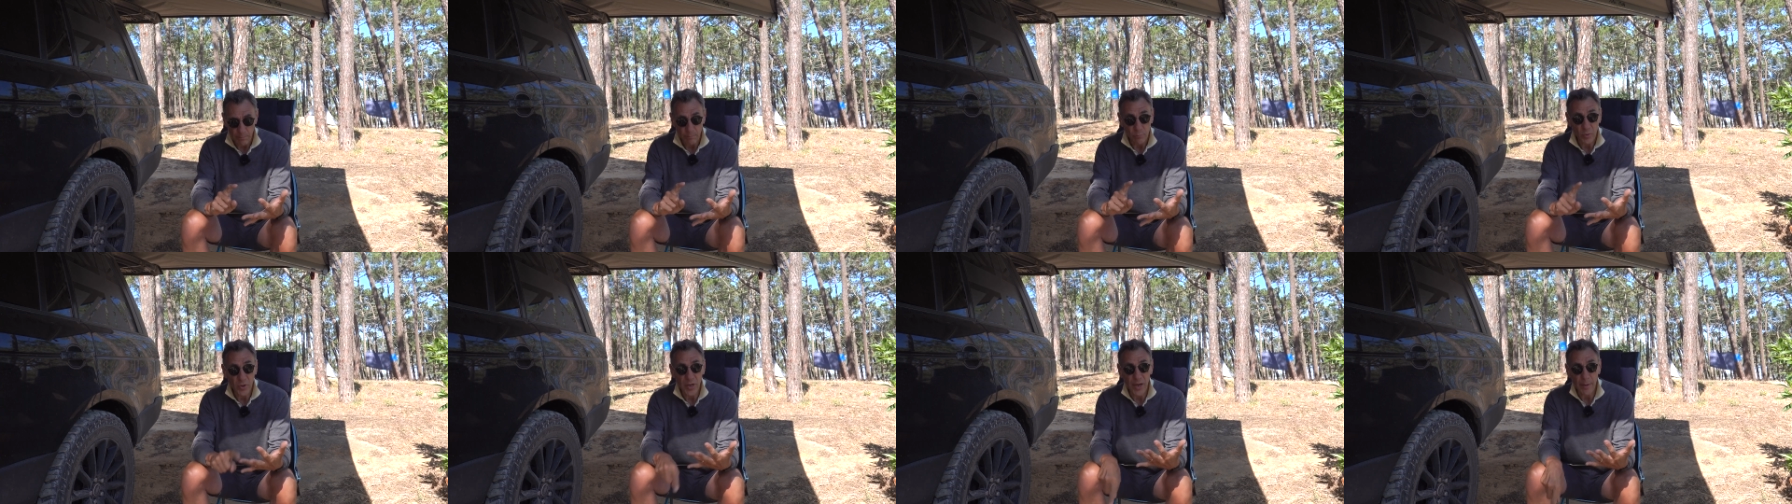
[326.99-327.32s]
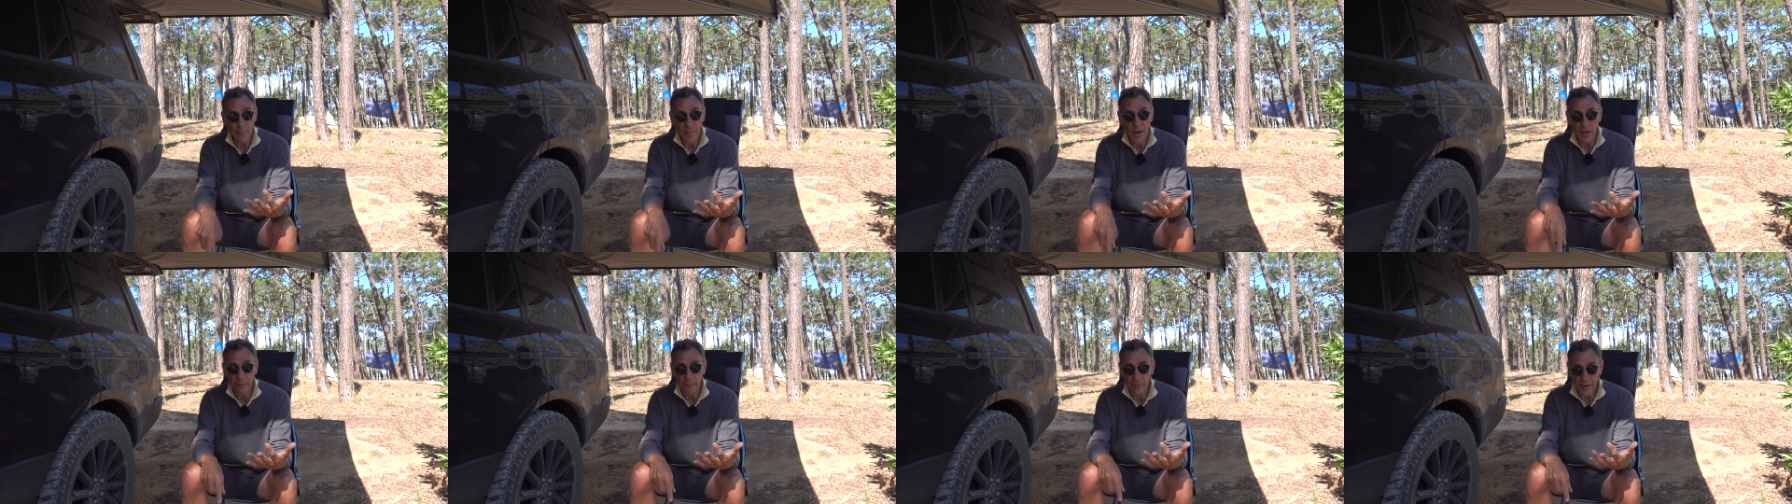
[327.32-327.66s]
put
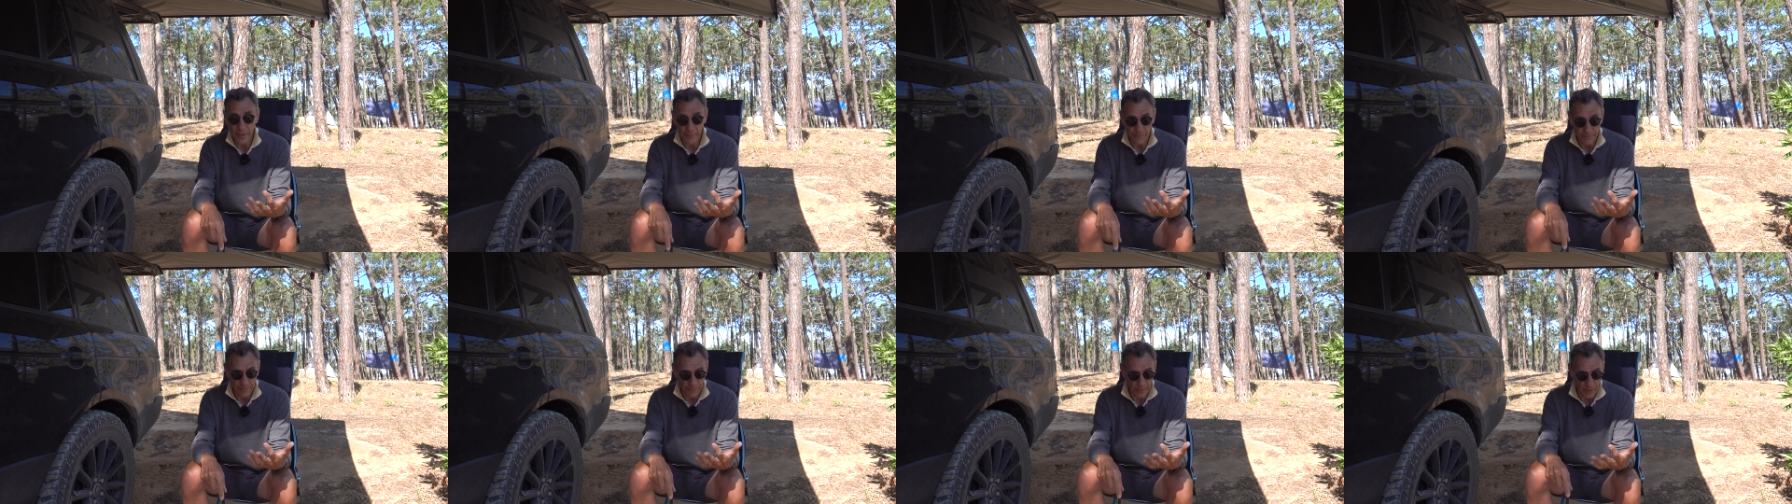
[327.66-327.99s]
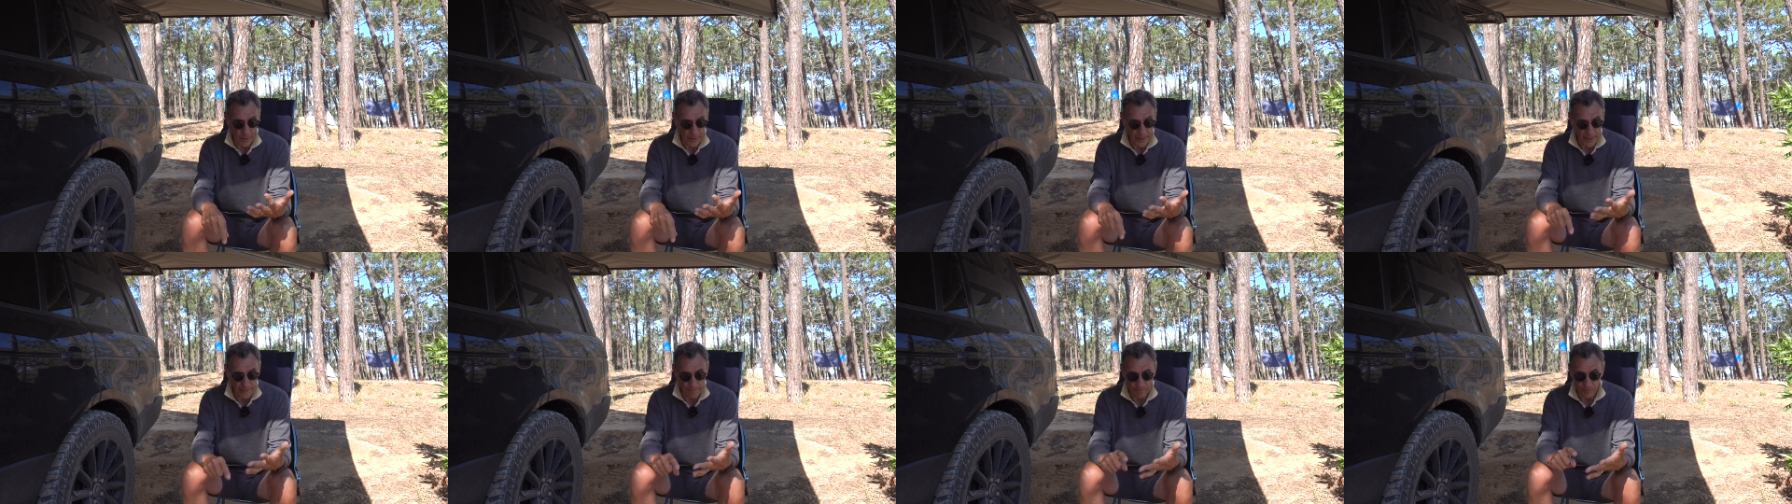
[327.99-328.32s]
out my rain
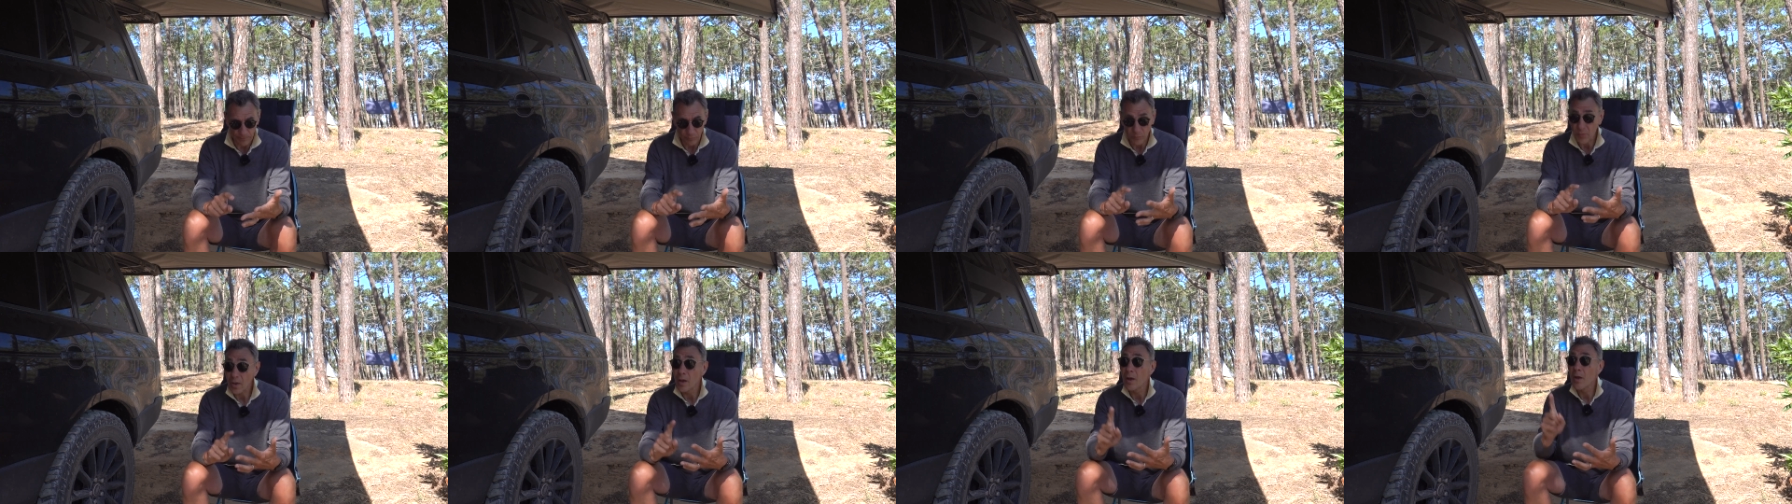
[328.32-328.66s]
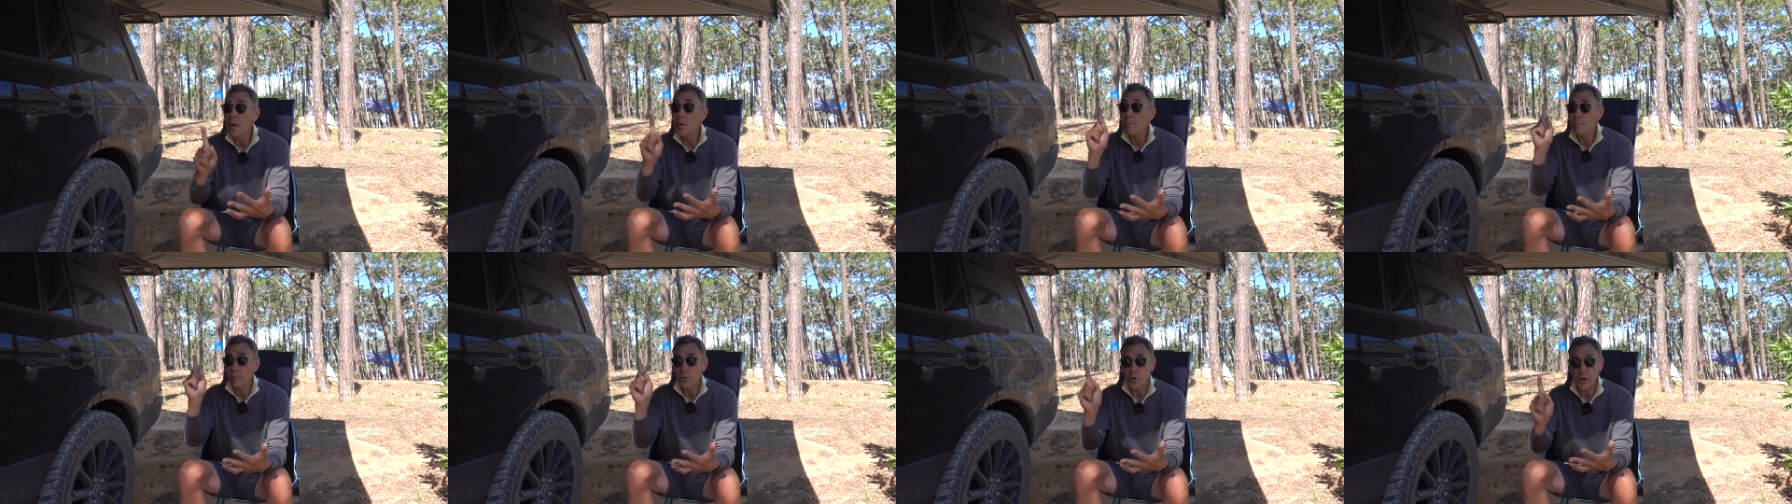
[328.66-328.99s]
fly,
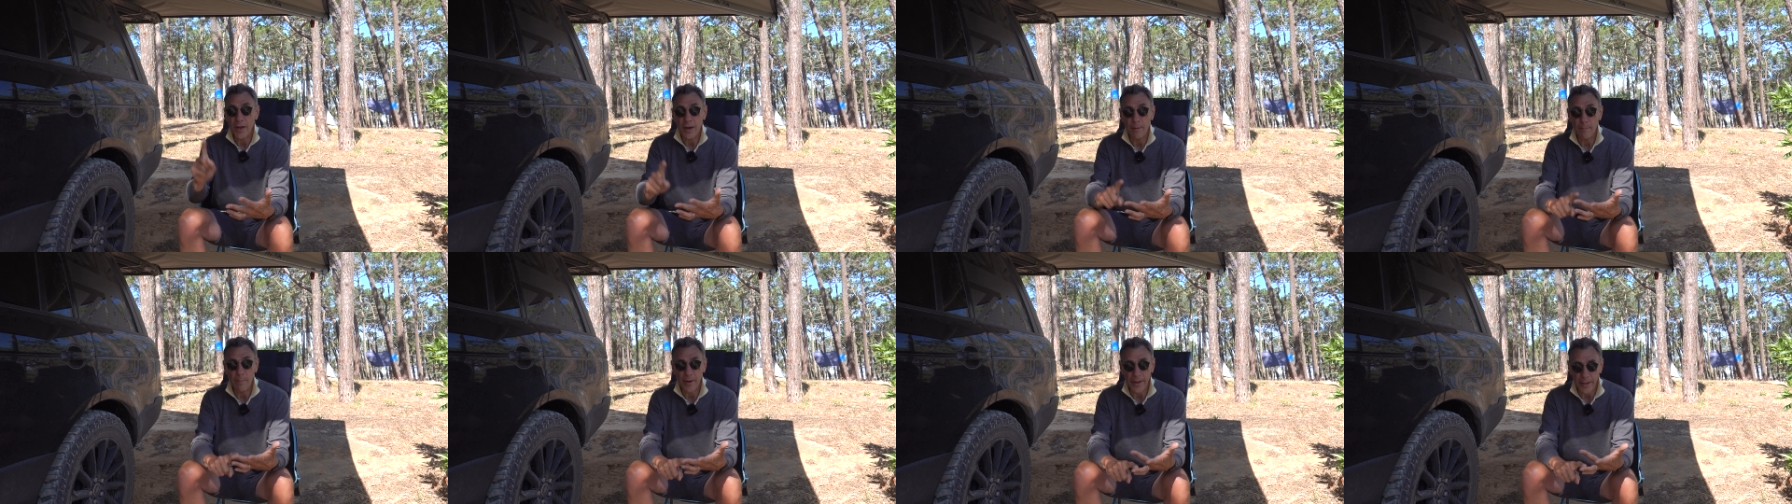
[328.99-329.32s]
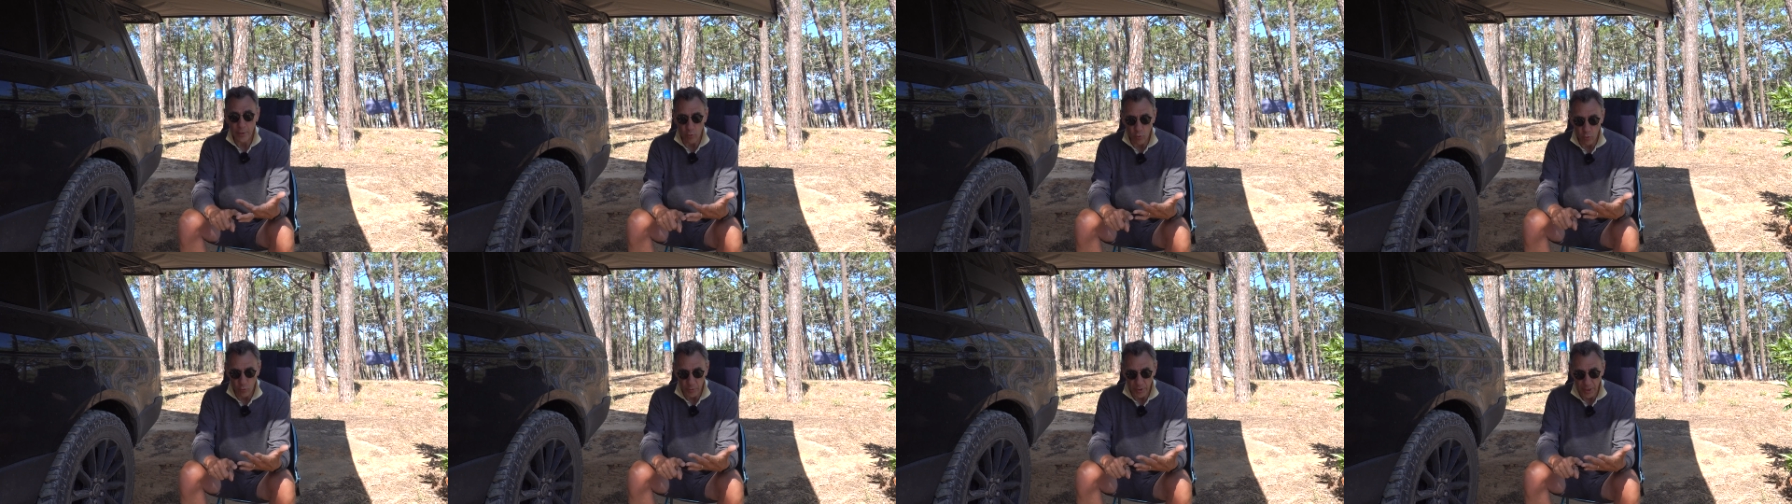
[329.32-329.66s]
put out my
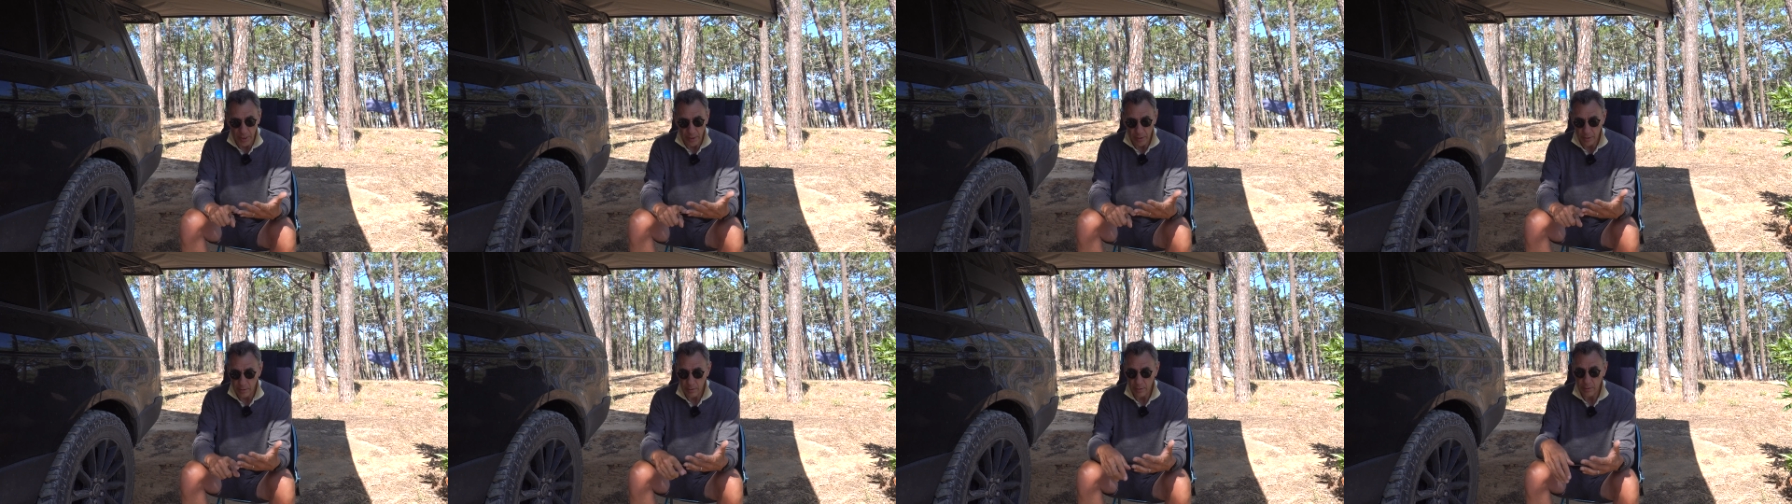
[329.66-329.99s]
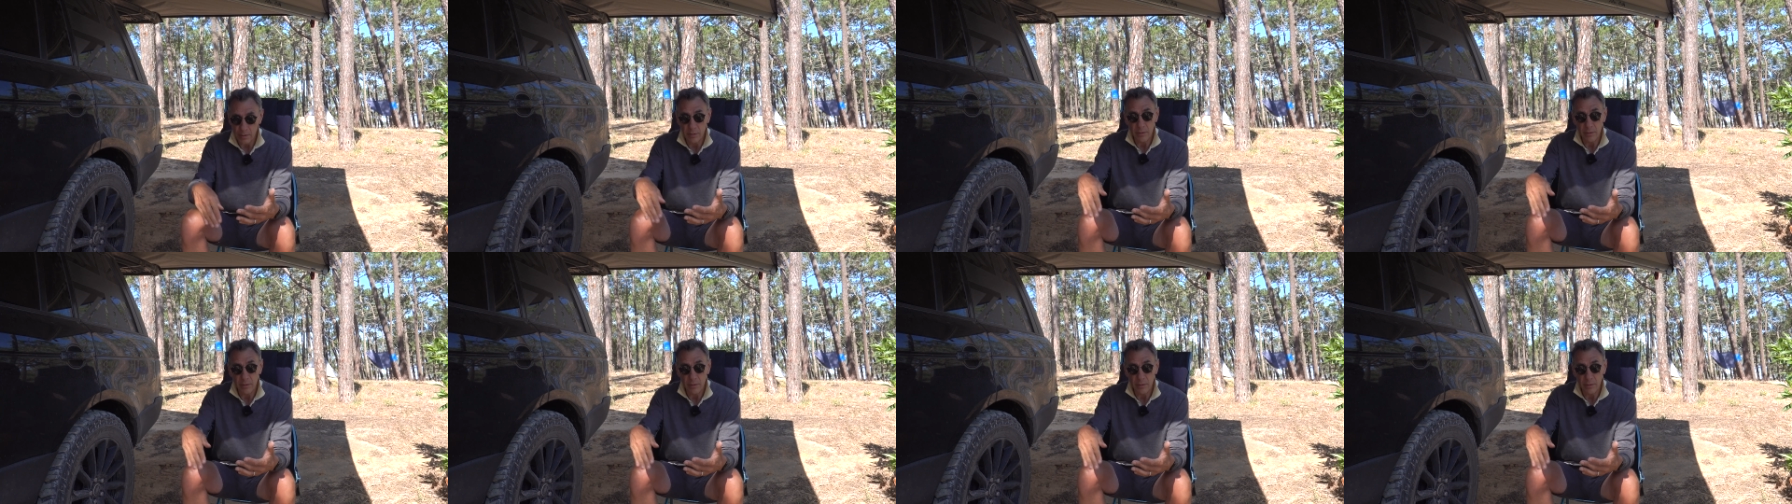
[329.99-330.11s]
awning,